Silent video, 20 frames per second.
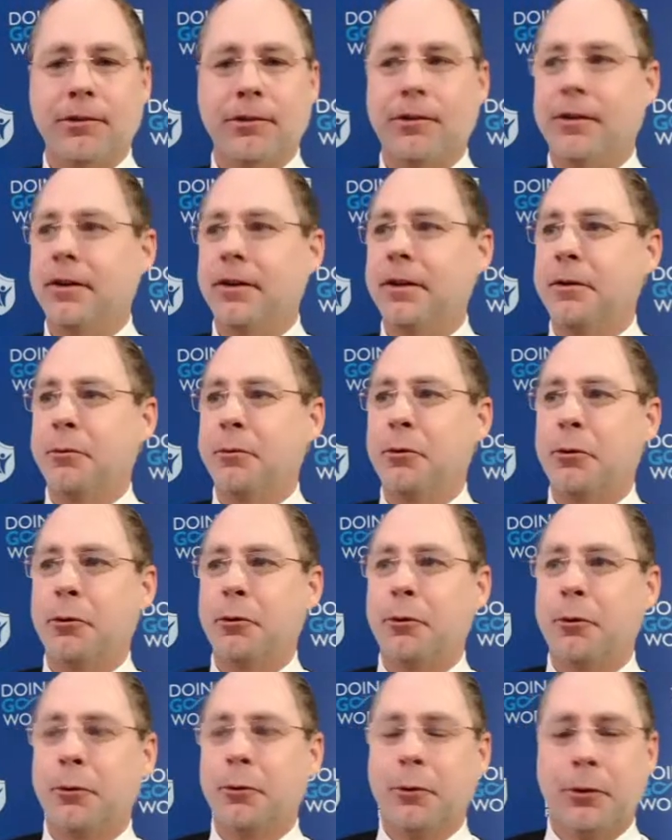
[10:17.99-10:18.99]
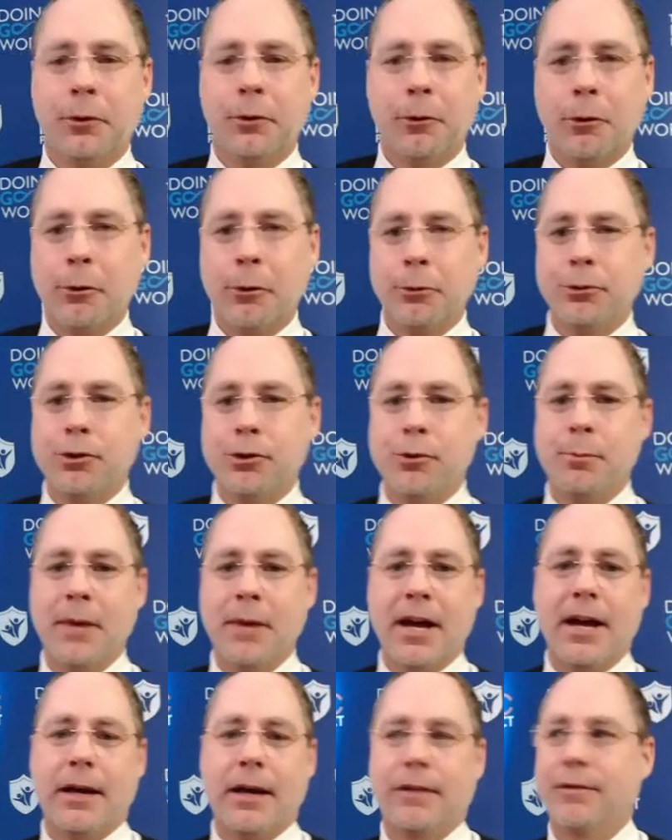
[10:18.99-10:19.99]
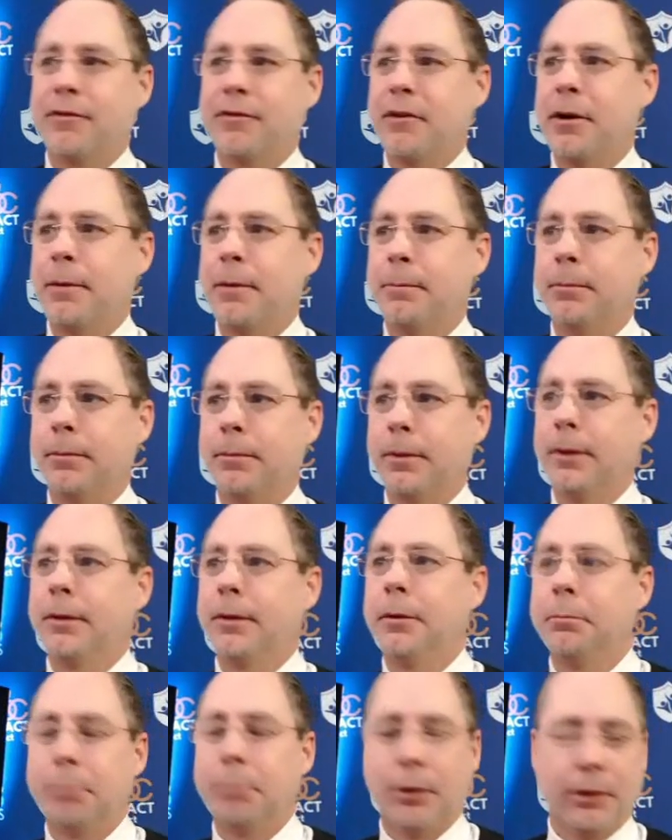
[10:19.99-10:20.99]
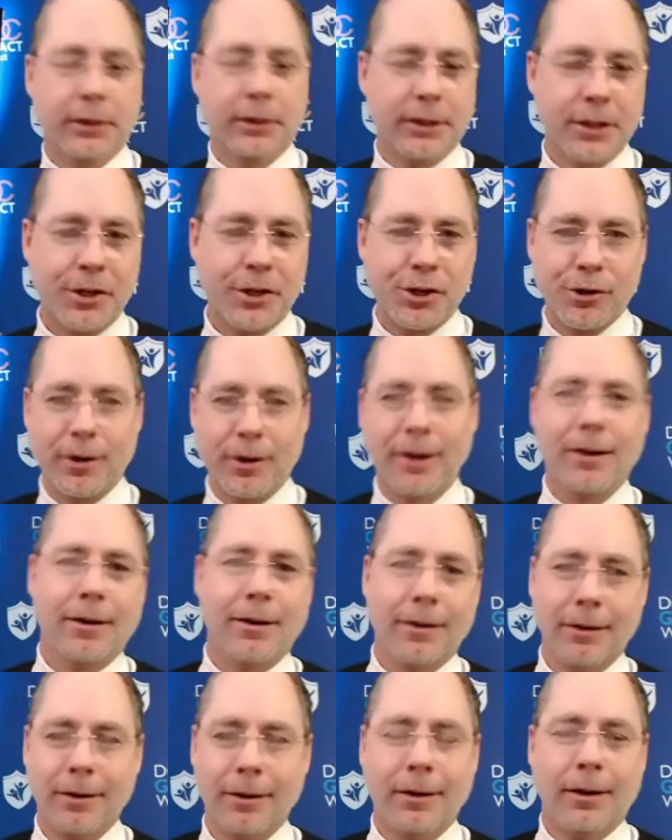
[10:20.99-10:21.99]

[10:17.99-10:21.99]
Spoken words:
and it will hold you back from pulling the trigger.